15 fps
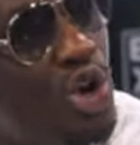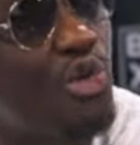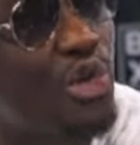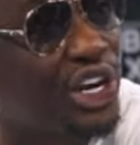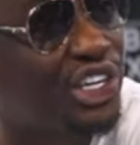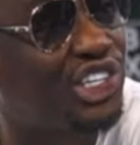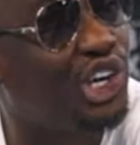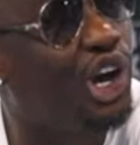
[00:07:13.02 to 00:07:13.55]

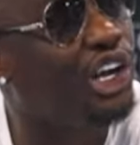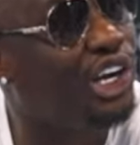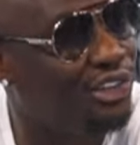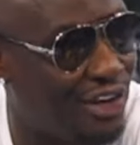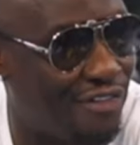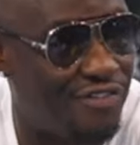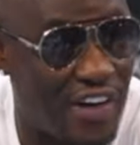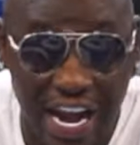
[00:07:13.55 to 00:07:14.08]
result of
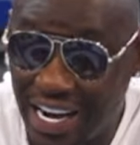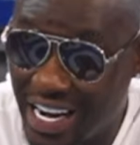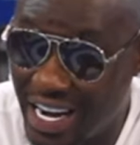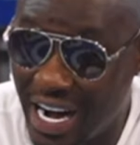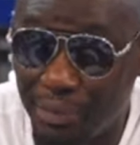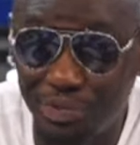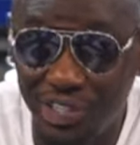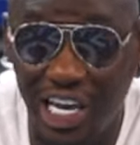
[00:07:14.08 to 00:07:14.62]
the fight. And
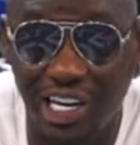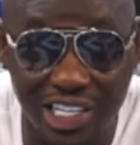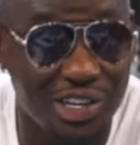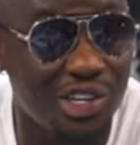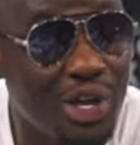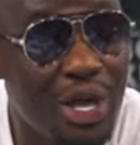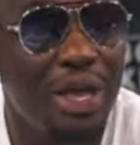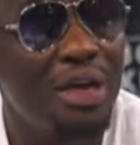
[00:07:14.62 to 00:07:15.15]
I'm telling
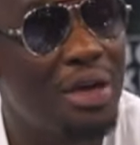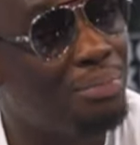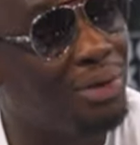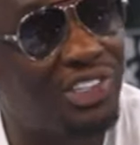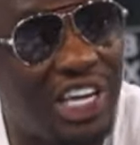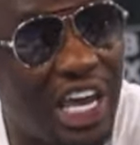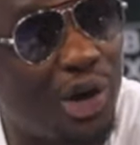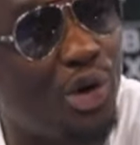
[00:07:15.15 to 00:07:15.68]
you,
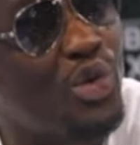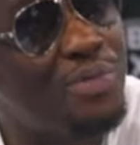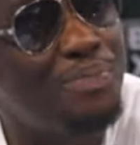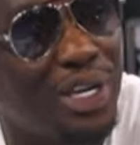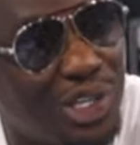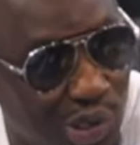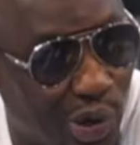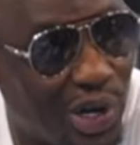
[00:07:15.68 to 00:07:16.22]
Mateo, we've
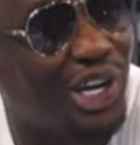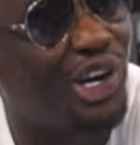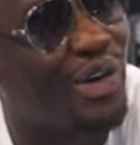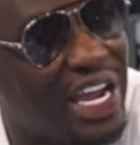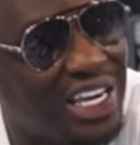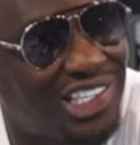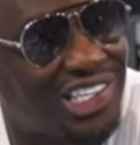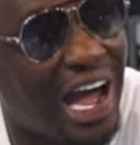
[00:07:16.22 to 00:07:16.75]
been doing a
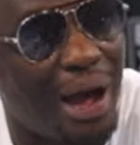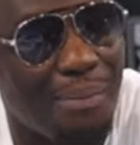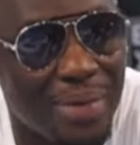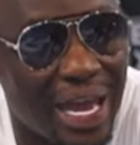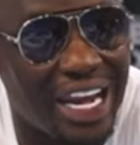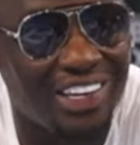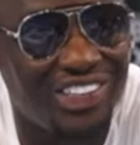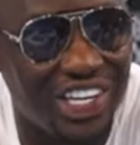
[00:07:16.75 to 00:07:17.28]
great job,
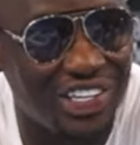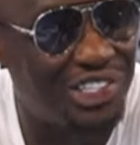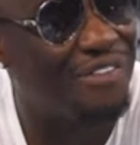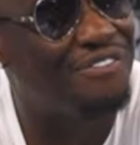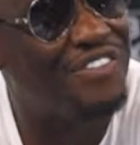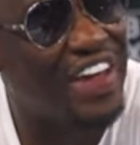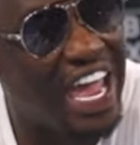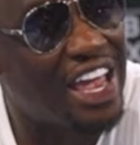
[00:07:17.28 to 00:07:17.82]
man, and just the
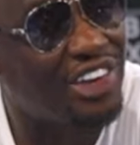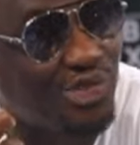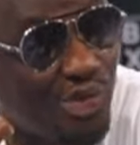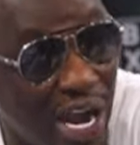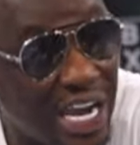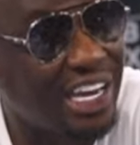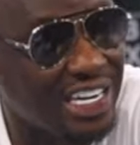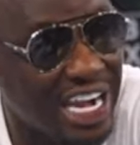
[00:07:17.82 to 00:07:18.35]
fans
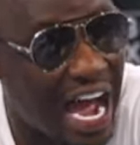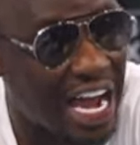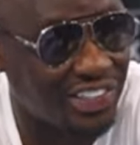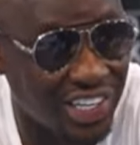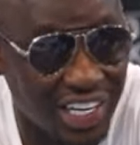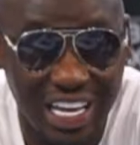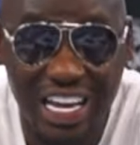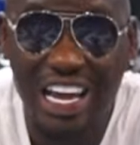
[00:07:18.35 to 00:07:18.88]

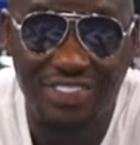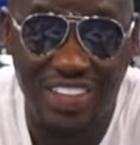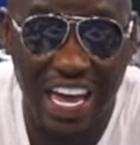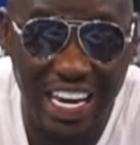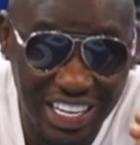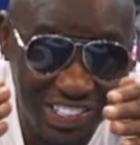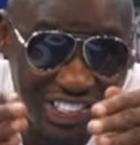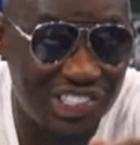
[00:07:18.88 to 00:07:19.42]
recognizing that
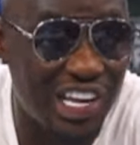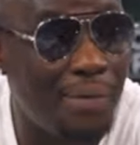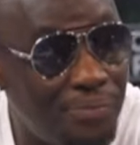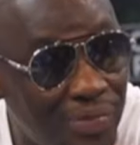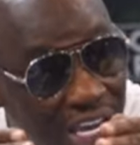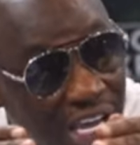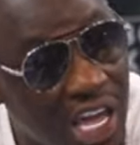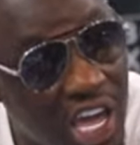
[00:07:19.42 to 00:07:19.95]
it's
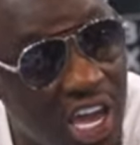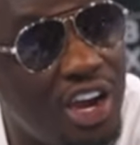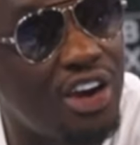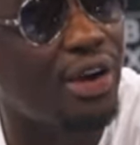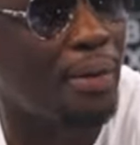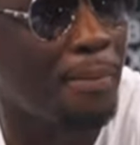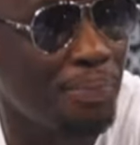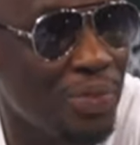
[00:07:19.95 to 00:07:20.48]
something here
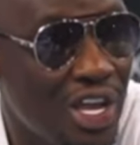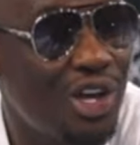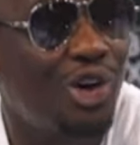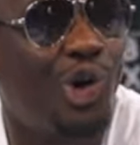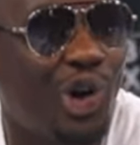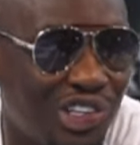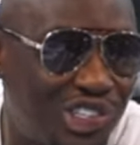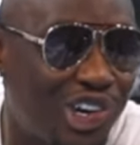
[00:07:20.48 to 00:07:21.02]

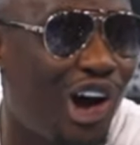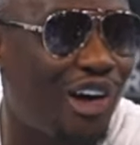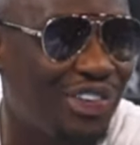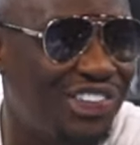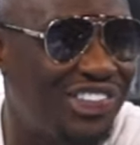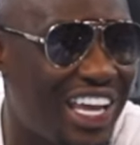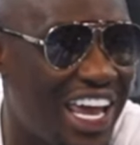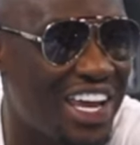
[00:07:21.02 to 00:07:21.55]
on Tarver's
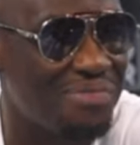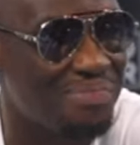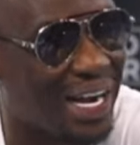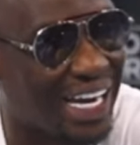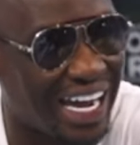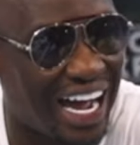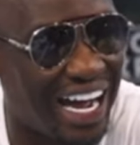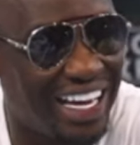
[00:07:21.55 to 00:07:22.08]
tape, my
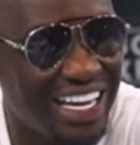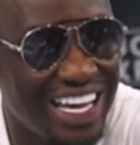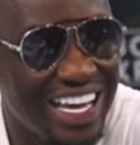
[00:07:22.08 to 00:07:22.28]
guy.